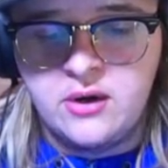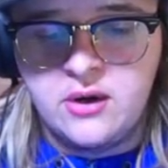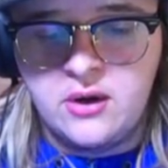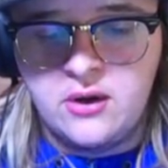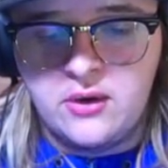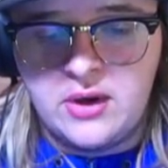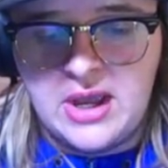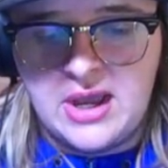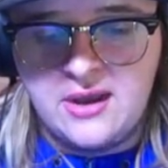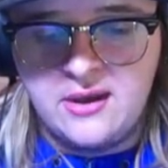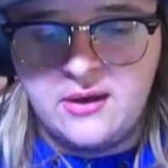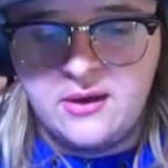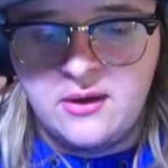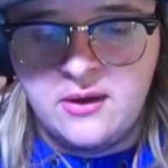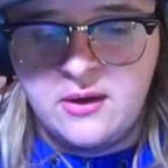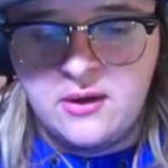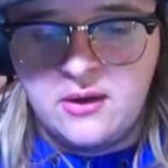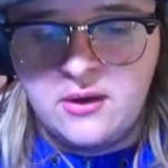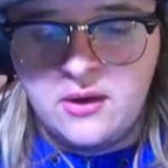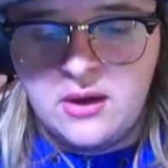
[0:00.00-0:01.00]
Okay.
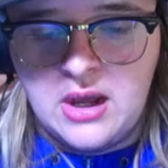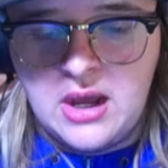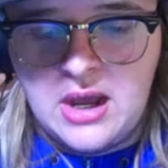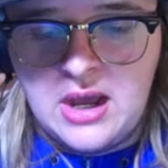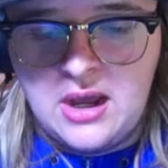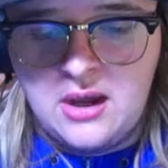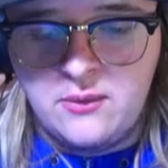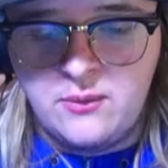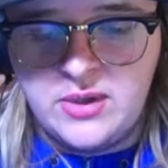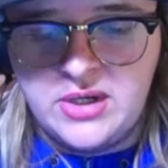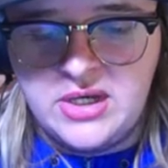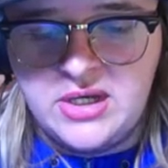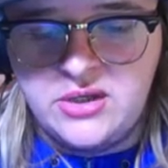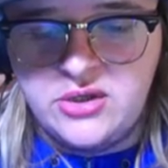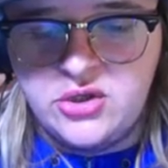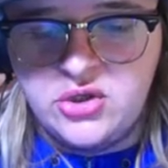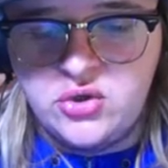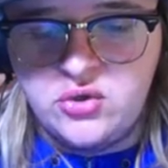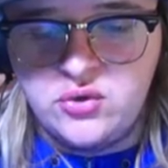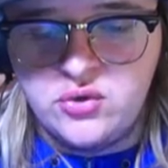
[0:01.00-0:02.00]
We need
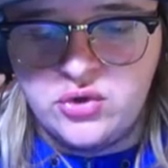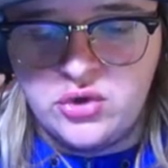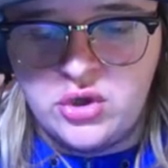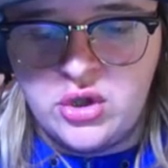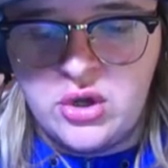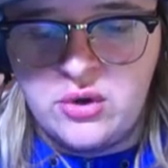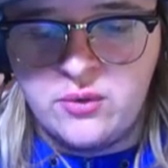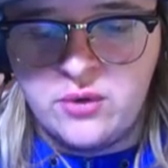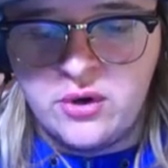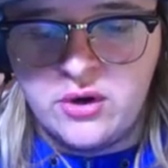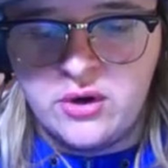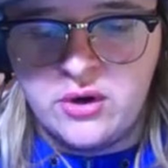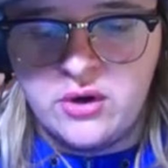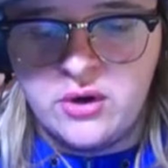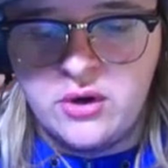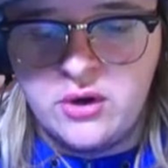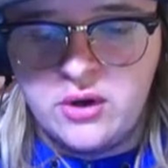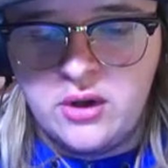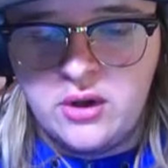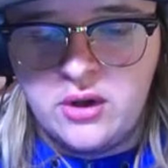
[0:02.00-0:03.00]
to lower